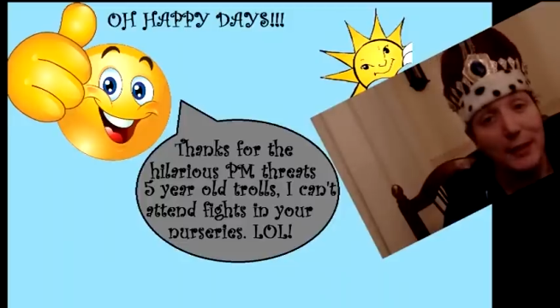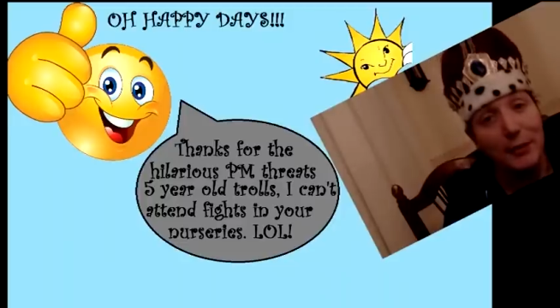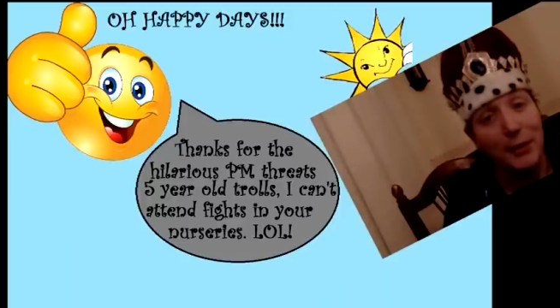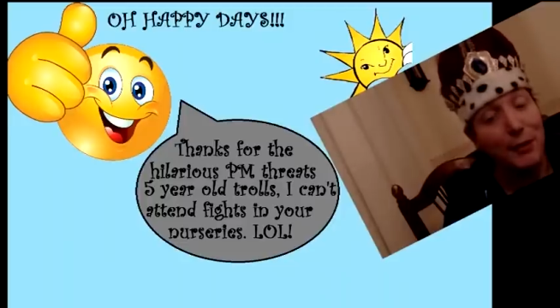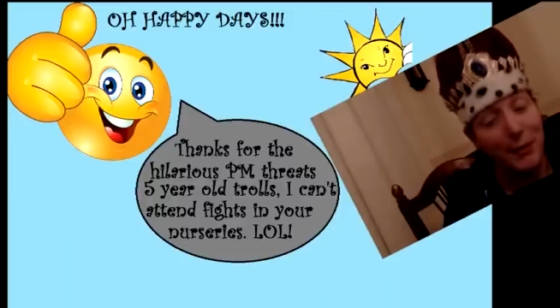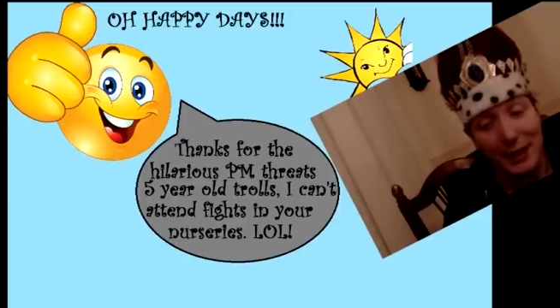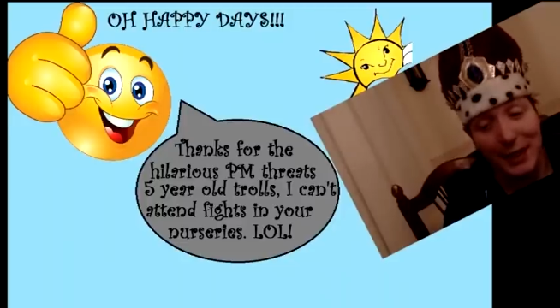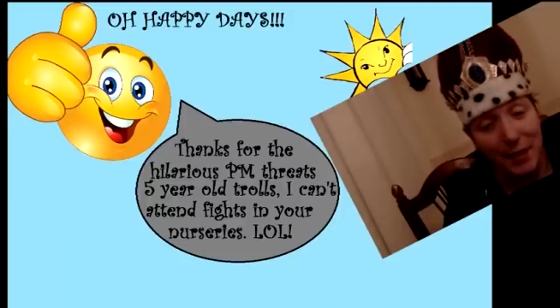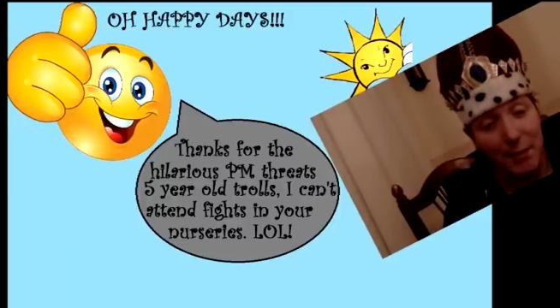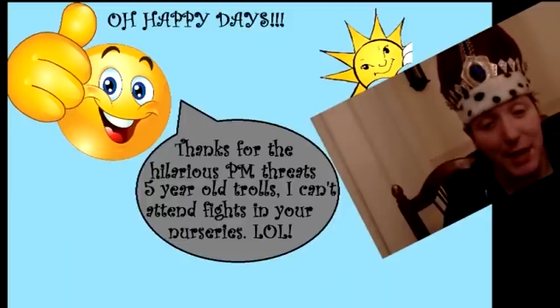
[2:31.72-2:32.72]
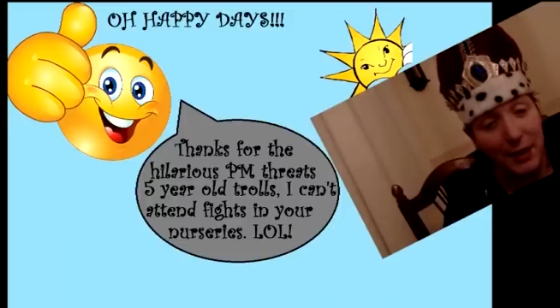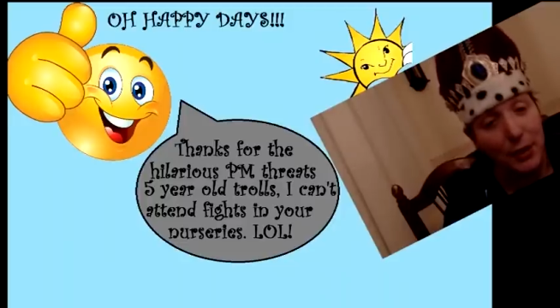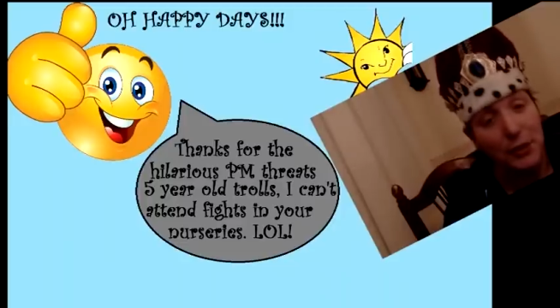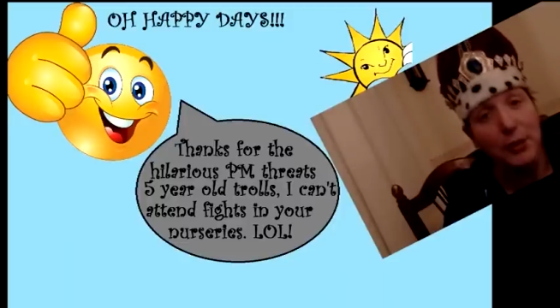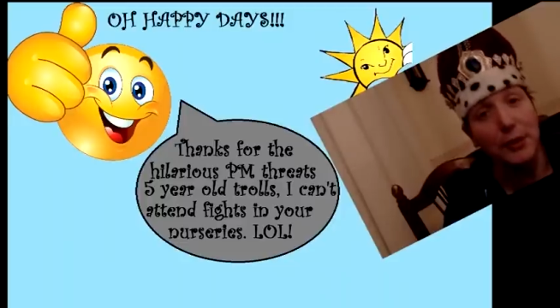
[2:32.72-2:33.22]
for the fact that I've made
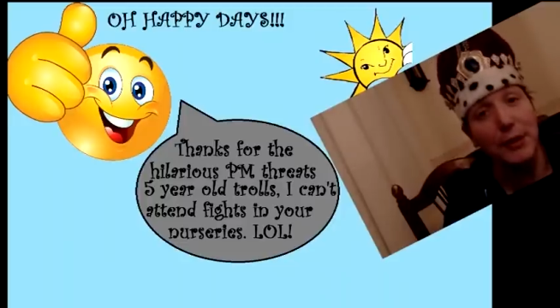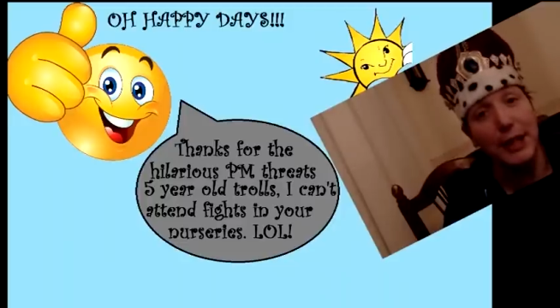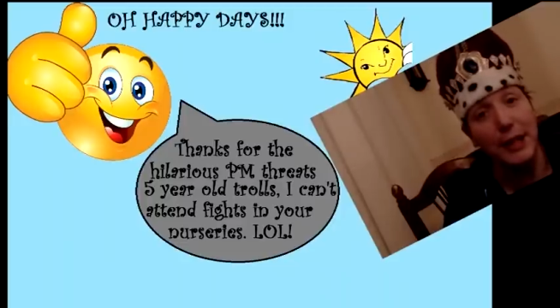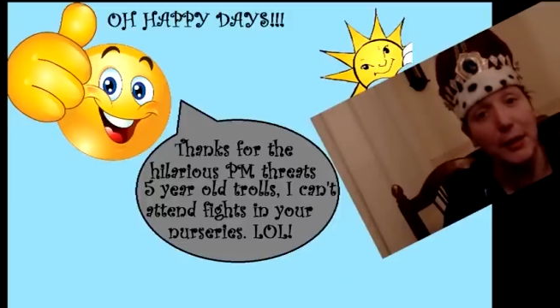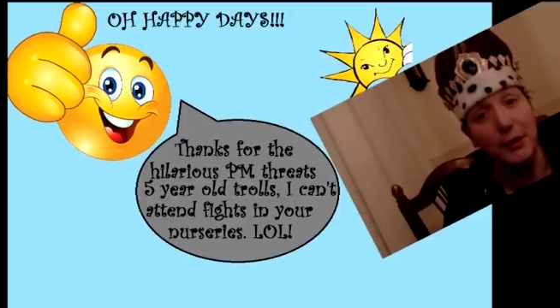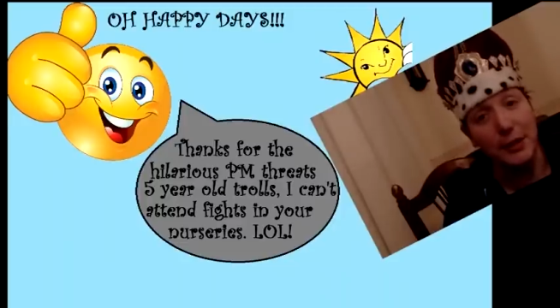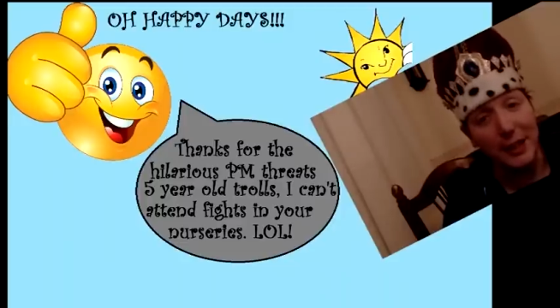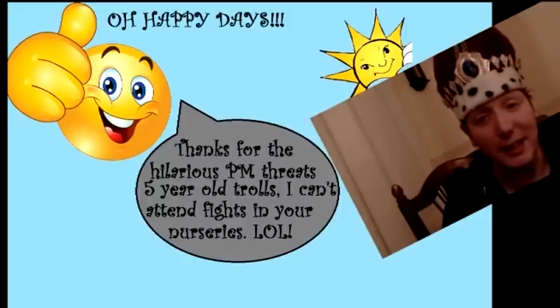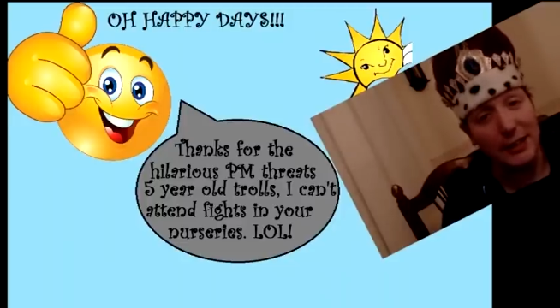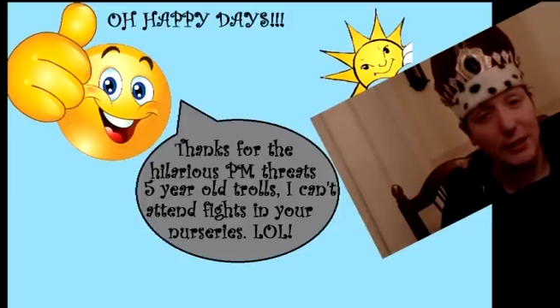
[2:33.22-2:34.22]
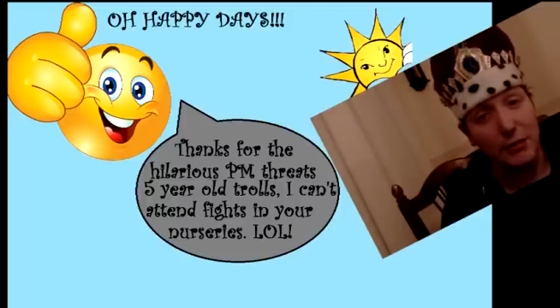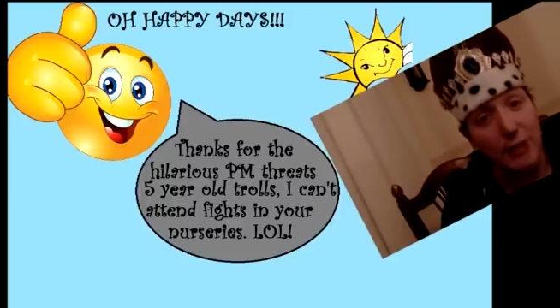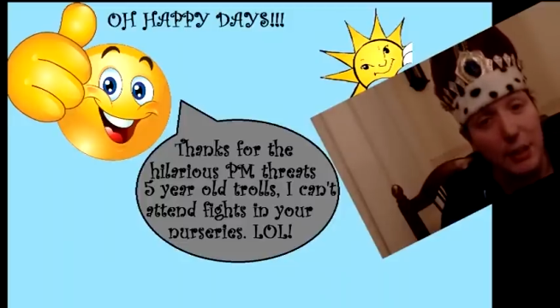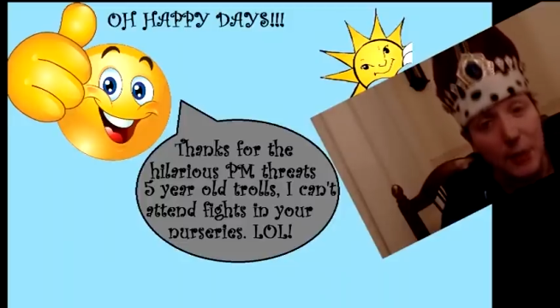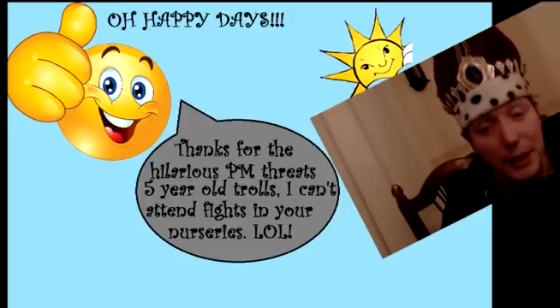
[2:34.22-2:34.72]
Doctor Who videos that they
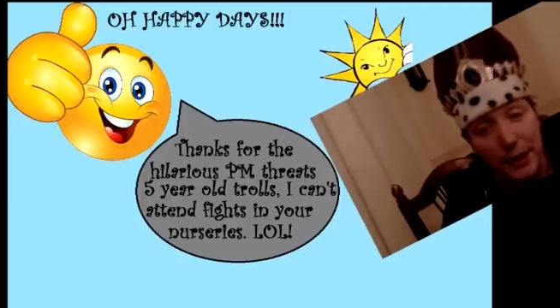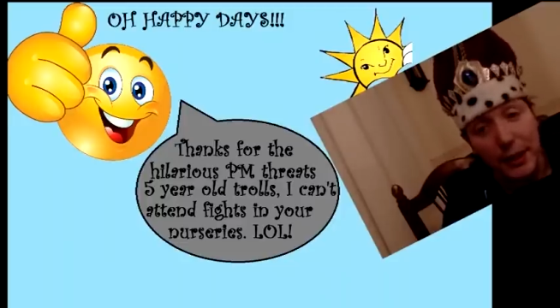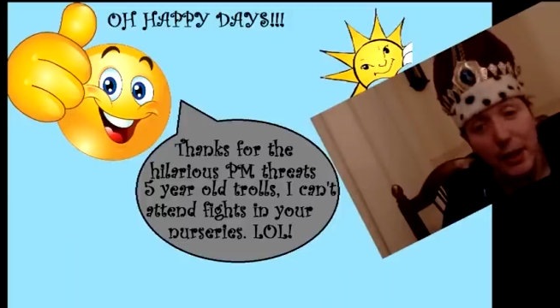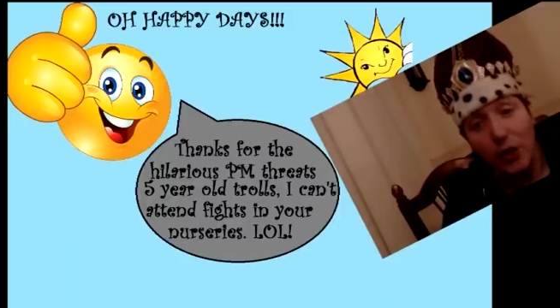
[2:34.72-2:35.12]
disagreed with,